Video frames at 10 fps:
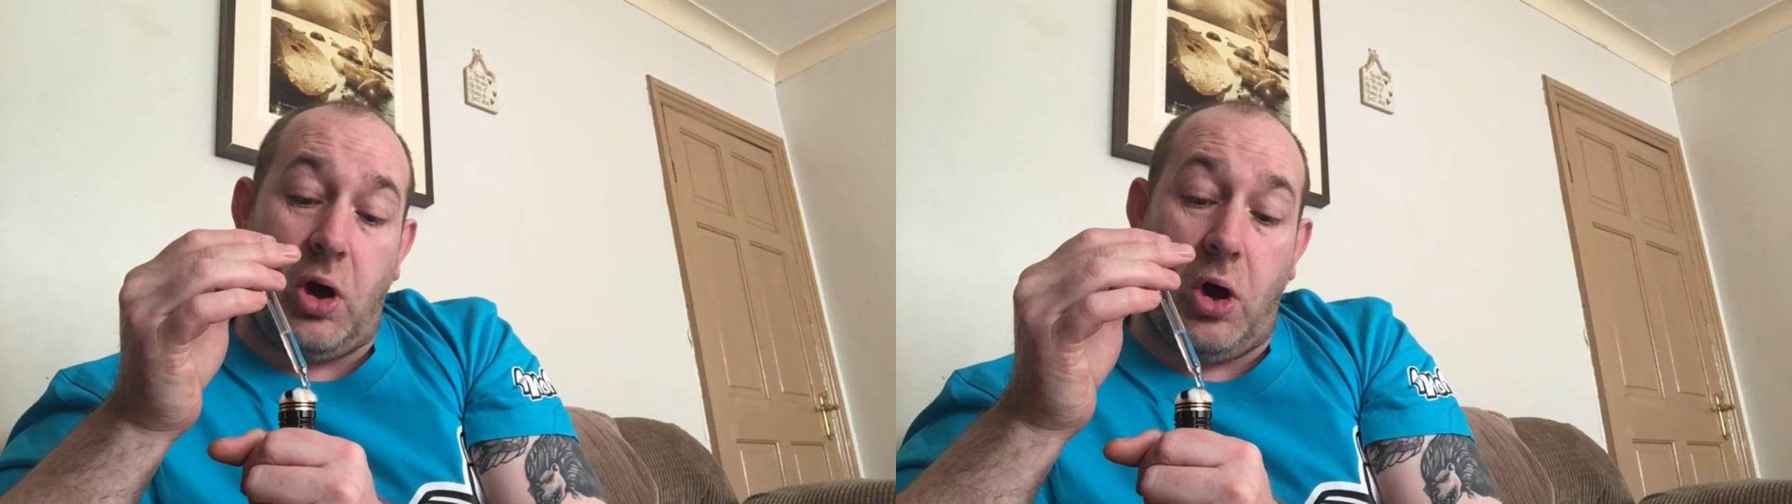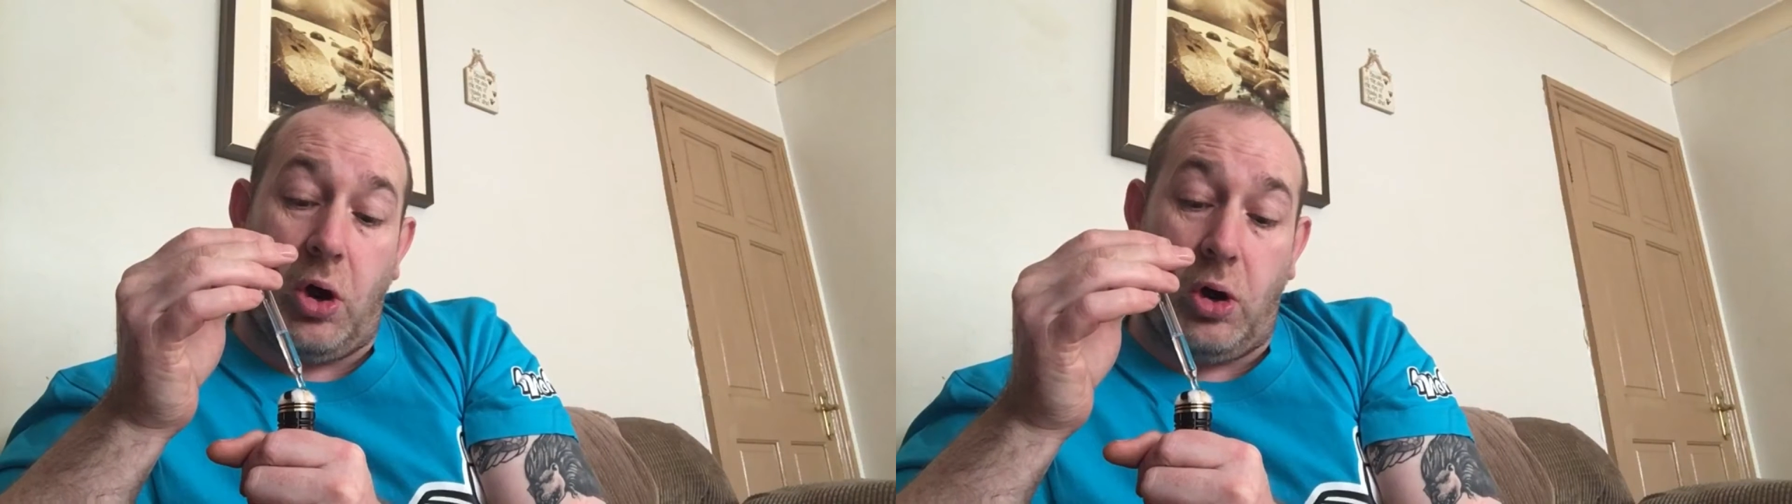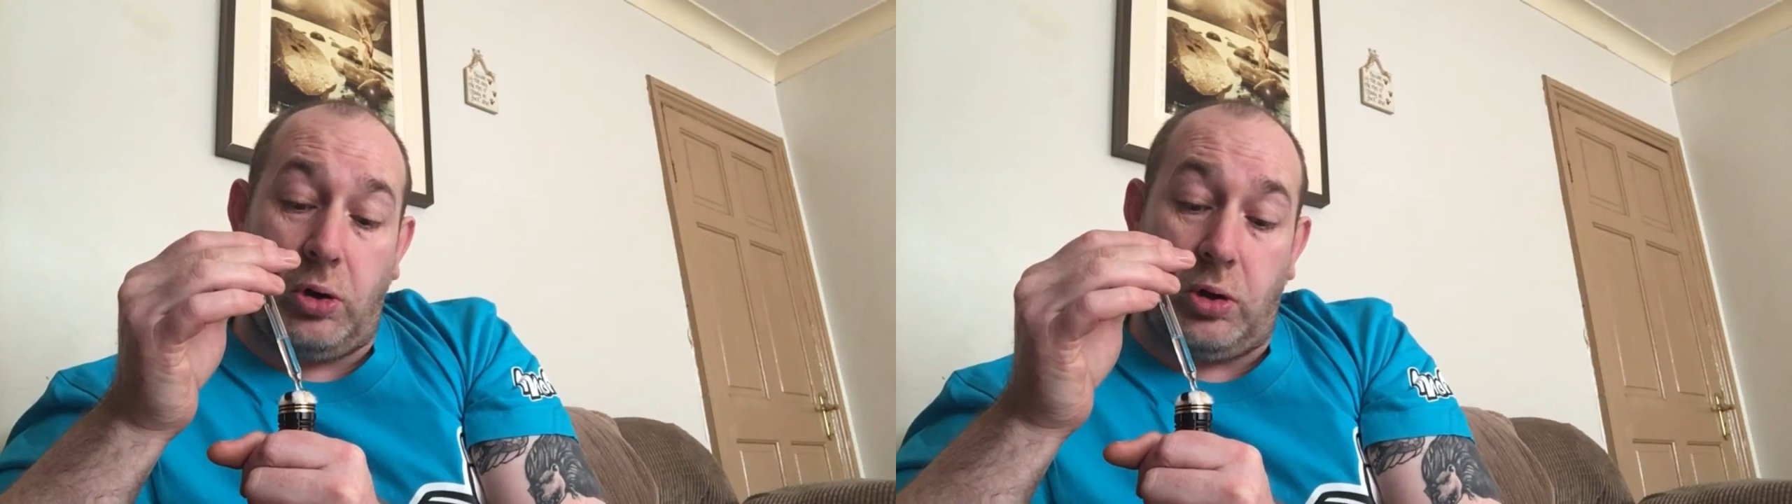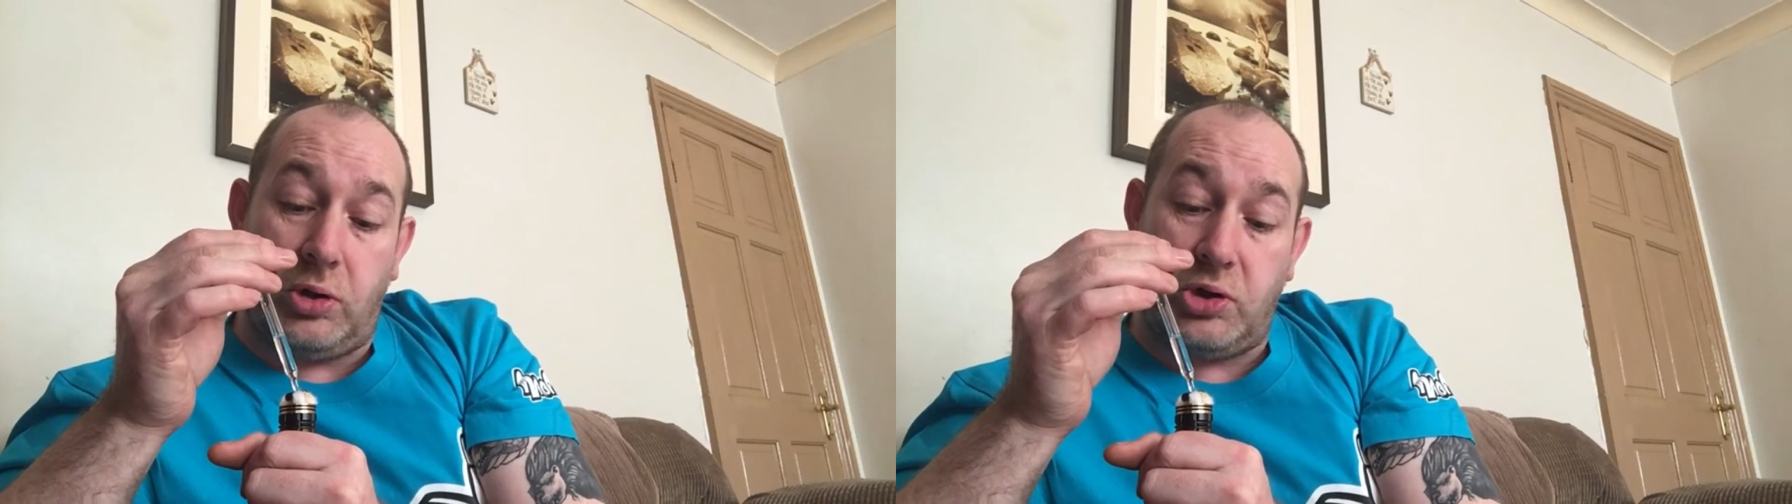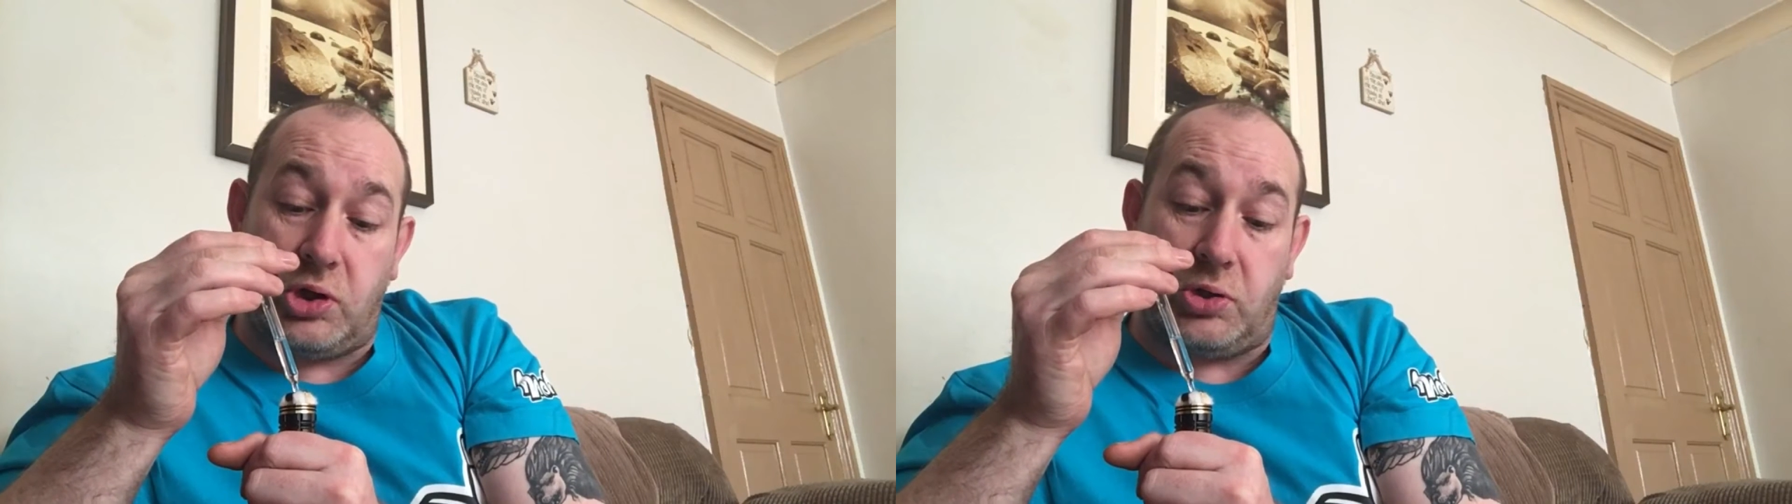all
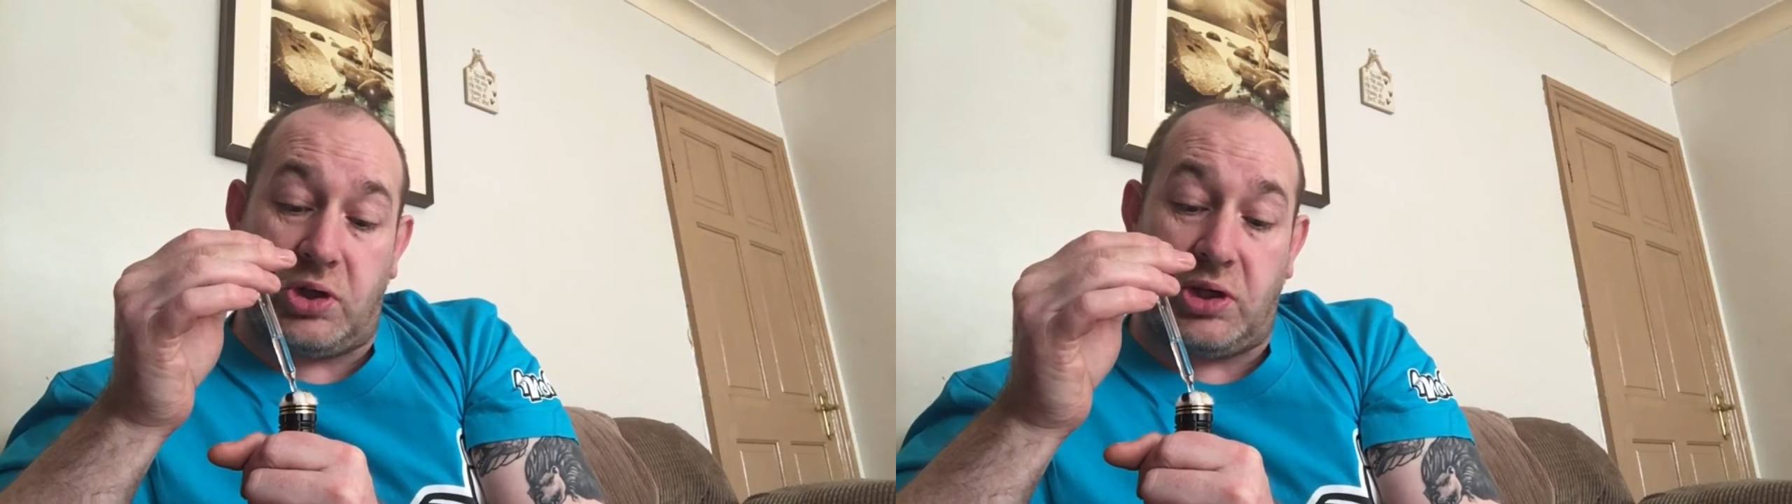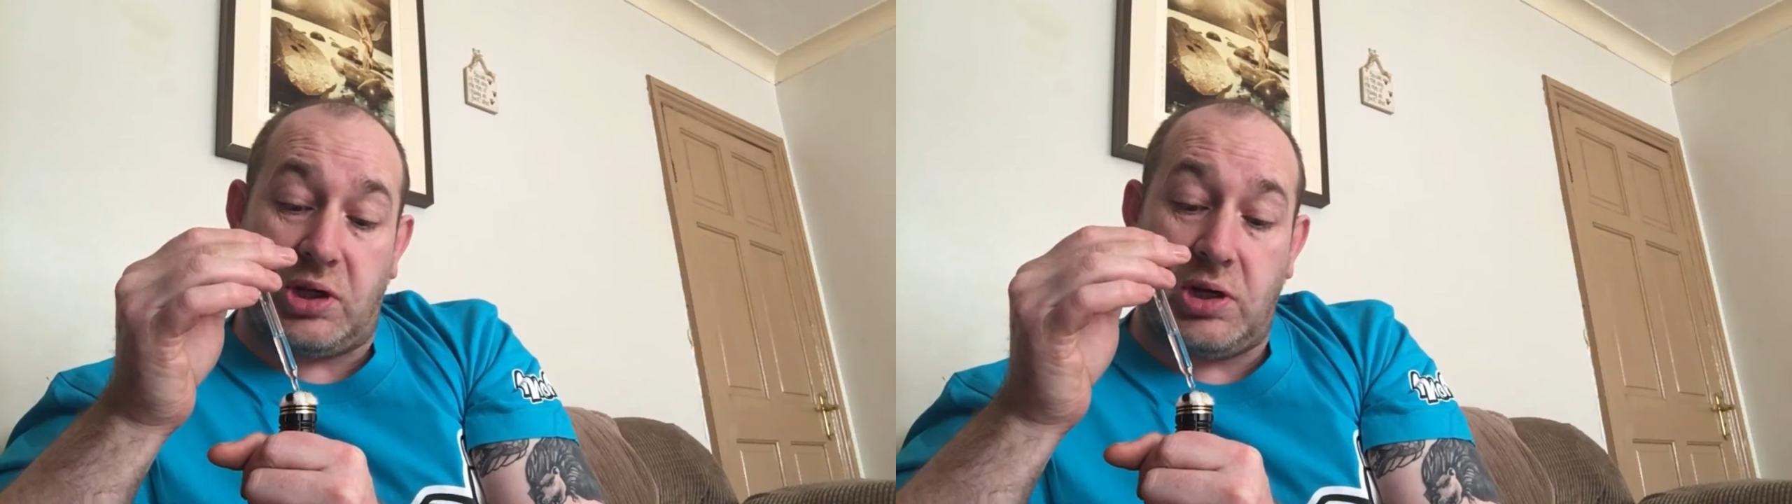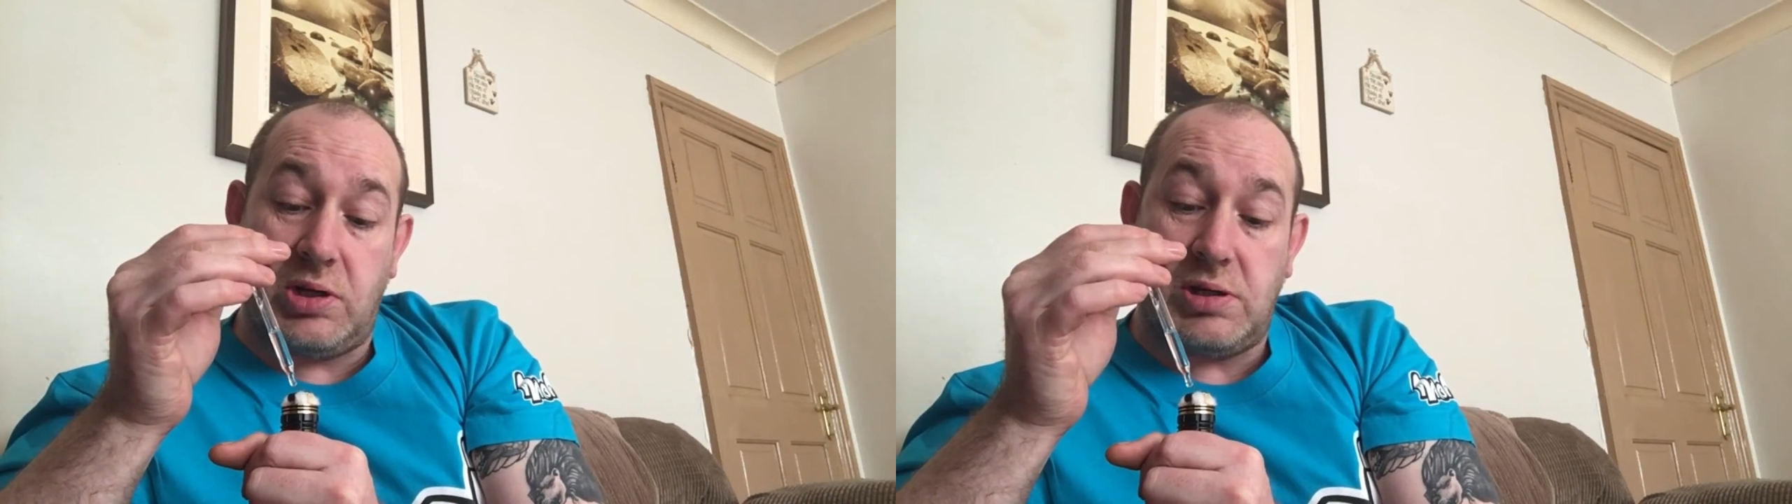juices.